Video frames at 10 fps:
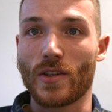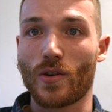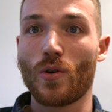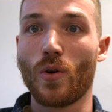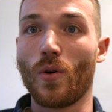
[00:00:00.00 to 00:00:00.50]

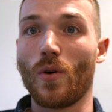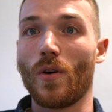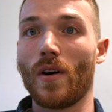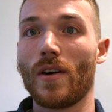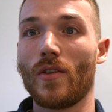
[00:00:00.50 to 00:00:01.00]

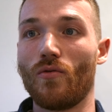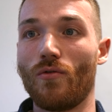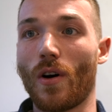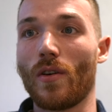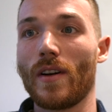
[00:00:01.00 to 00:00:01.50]
core
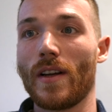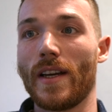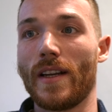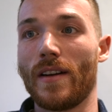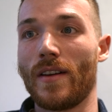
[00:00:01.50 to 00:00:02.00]
role
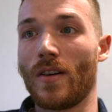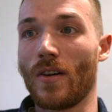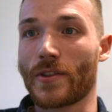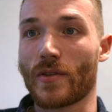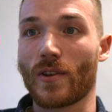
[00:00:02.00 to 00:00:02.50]
in
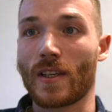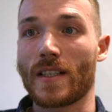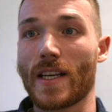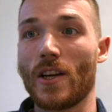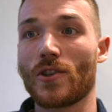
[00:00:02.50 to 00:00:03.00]
lots of
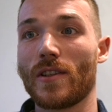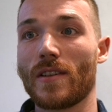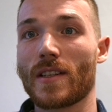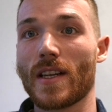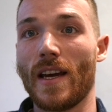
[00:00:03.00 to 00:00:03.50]

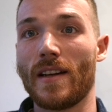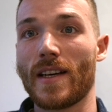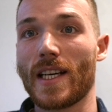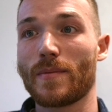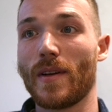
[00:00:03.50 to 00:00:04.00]
organizations and
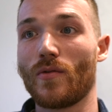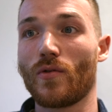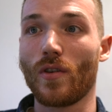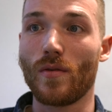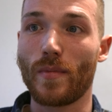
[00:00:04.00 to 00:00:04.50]
has been
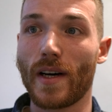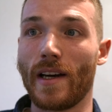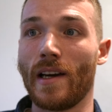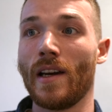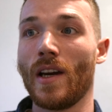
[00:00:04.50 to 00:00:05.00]
informed
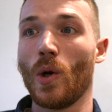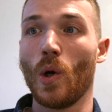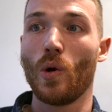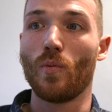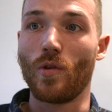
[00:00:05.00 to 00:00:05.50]
by
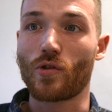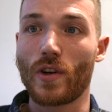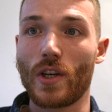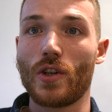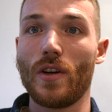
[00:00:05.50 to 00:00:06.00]
more
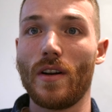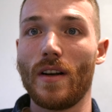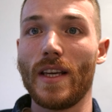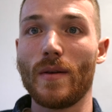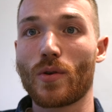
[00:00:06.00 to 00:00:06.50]
traditional
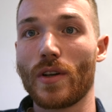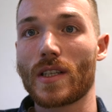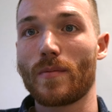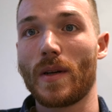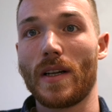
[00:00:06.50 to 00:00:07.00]
lean
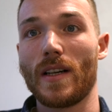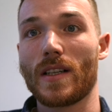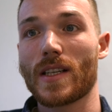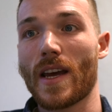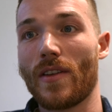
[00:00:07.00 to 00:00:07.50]

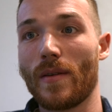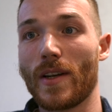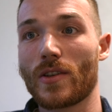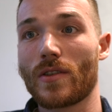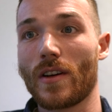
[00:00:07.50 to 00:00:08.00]
principles, agile
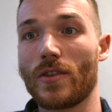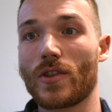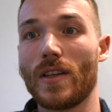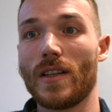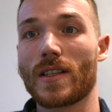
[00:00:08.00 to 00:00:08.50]

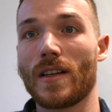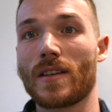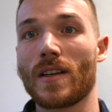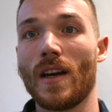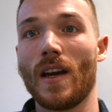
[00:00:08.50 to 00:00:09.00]
methodologies,
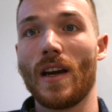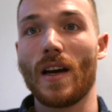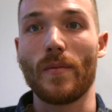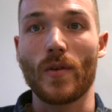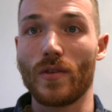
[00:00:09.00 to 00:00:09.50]
and
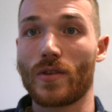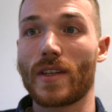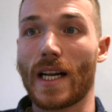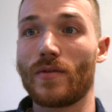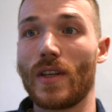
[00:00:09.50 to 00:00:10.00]
I'm going to
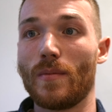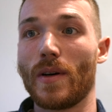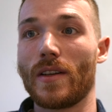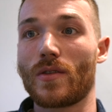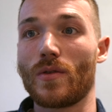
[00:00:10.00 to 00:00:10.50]
dive
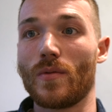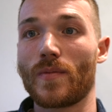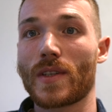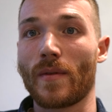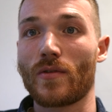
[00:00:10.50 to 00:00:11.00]
deeper into
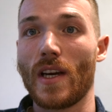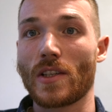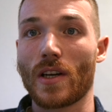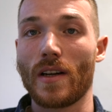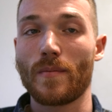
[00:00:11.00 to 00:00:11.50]
some of the
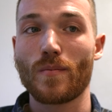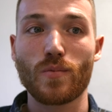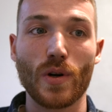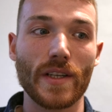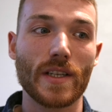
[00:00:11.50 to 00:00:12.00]
agile
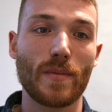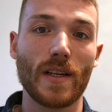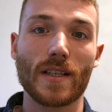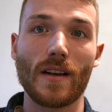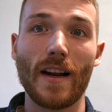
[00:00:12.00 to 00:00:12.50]

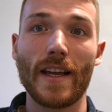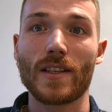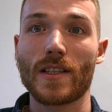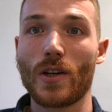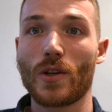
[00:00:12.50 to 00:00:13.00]
principles in a later
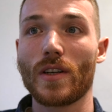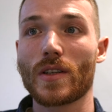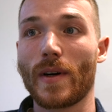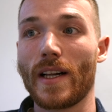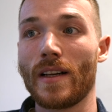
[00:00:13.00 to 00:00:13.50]
session
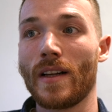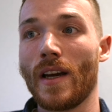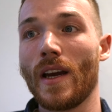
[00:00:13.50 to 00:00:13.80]
as well.